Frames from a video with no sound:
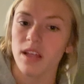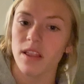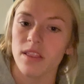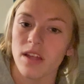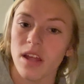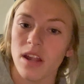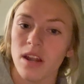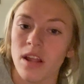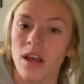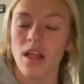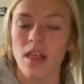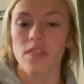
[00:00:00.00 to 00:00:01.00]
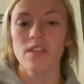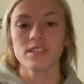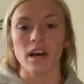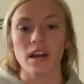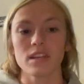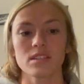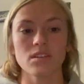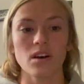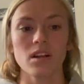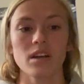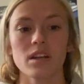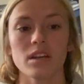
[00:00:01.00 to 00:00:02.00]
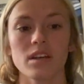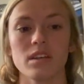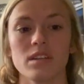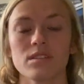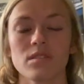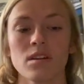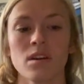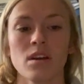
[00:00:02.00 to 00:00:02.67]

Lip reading: and then the diastolic is